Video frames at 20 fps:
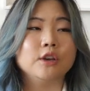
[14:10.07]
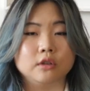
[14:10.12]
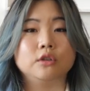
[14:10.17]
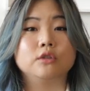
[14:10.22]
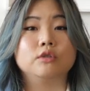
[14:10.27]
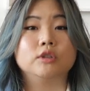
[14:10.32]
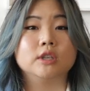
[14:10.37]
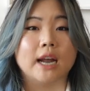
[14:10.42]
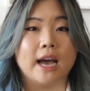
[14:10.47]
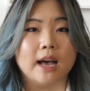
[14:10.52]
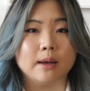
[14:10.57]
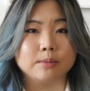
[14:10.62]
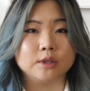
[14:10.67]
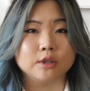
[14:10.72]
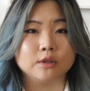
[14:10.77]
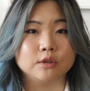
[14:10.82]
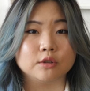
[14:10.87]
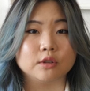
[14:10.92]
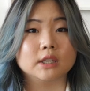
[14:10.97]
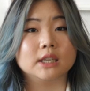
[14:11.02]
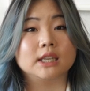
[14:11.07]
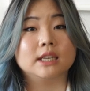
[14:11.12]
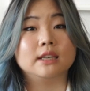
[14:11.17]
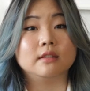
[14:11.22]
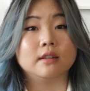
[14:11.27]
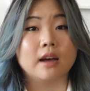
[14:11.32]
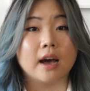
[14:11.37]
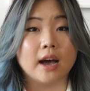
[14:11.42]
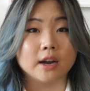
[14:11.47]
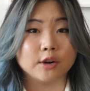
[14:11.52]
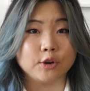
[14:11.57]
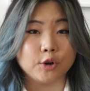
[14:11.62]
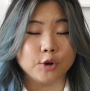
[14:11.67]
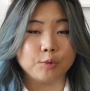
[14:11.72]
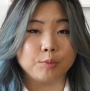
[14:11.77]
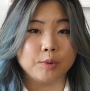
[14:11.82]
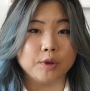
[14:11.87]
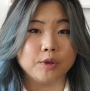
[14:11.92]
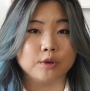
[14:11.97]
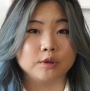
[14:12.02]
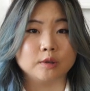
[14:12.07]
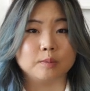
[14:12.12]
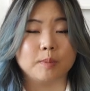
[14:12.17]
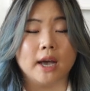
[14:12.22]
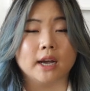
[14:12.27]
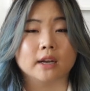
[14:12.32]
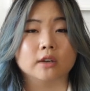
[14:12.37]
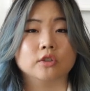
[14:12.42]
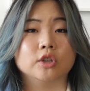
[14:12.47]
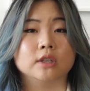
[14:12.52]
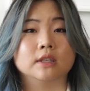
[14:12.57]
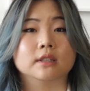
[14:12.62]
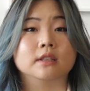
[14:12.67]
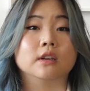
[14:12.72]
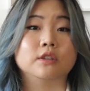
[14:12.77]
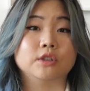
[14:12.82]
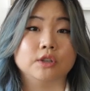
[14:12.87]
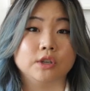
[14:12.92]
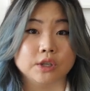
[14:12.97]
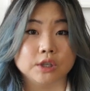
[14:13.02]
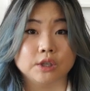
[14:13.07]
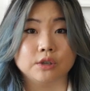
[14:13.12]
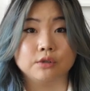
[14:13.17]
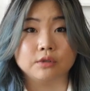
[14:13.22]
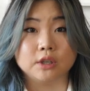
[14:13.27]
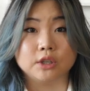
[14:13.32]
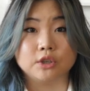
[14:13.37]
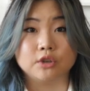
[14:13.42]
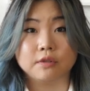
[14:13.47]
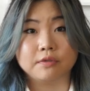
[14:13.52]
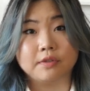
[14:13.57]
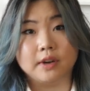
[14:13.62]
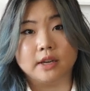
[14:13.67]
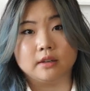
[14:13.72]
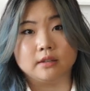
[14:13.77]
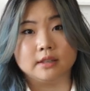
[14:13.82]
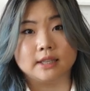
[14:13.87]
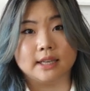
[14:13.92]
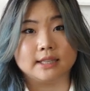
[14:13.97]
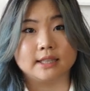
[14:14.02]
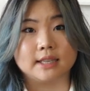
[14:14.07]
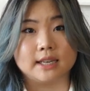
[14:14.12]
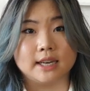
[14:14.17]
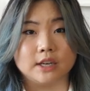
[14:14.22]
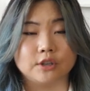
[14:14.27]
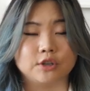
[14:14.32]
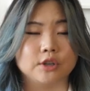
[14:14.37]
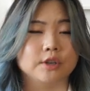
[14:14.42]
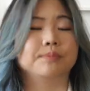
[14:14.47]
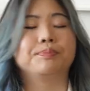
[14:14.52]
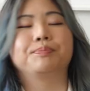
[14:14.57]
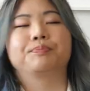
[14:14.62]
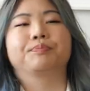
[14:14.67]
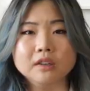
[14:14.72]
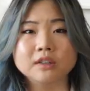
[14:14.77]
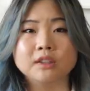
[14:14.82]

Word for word: You should absolutely not open those packages until you reach your final destination.